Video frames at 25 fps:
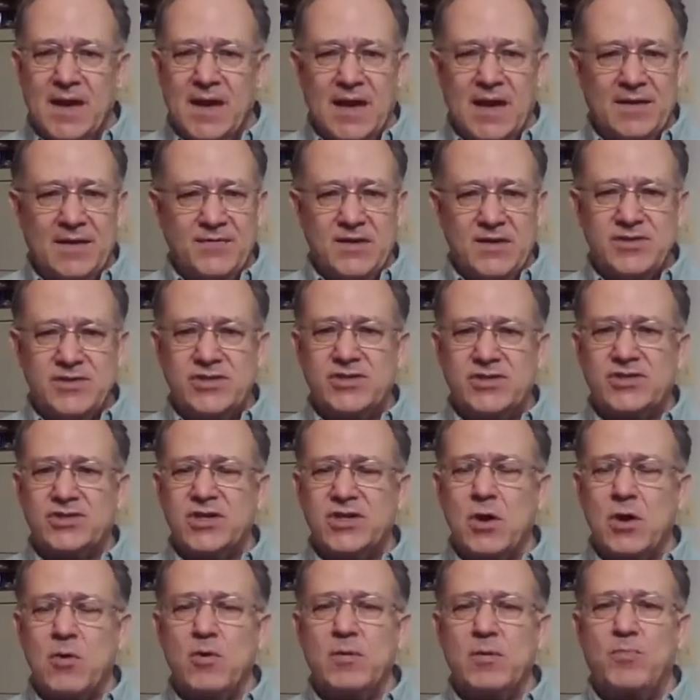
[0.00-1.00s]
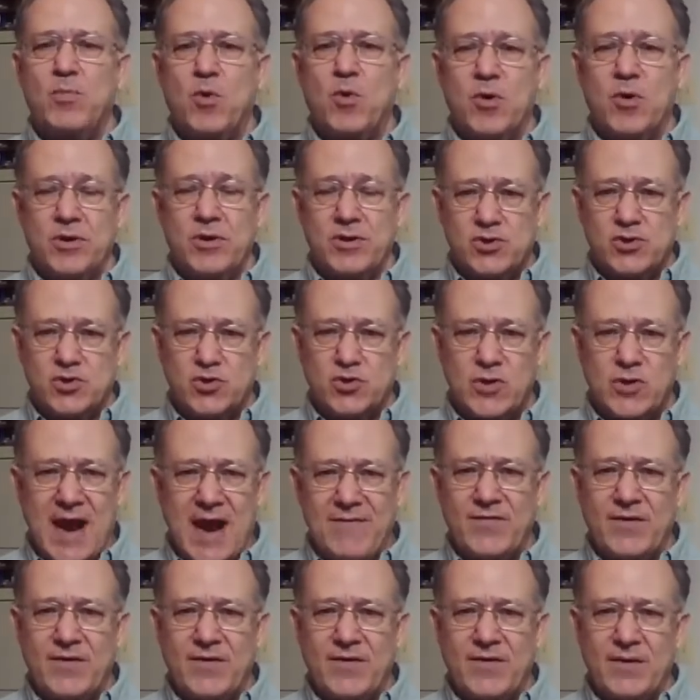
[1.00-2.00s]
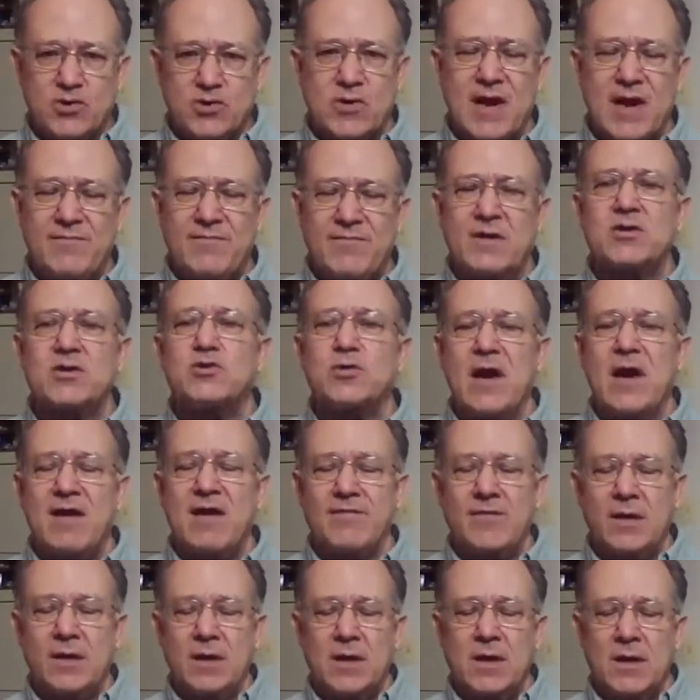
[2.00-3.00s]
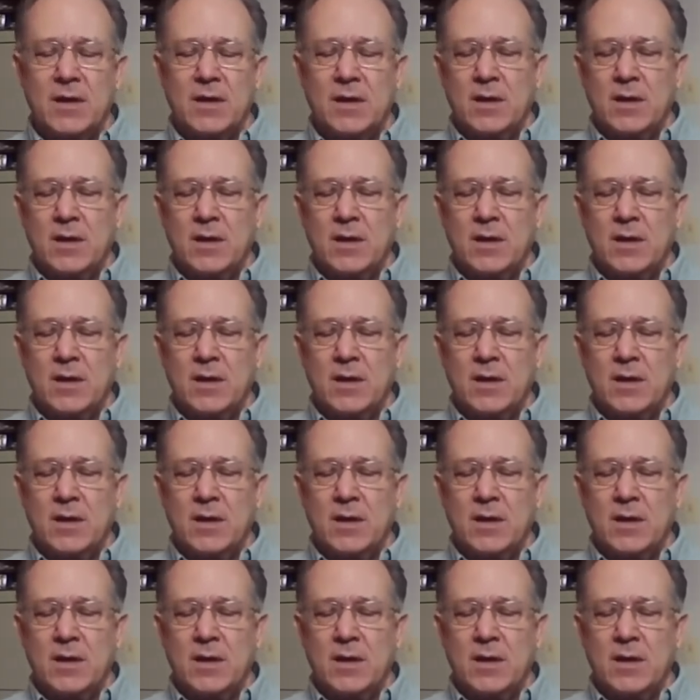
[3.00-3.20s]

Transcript: and this is so important, traffic, traffic, traffic.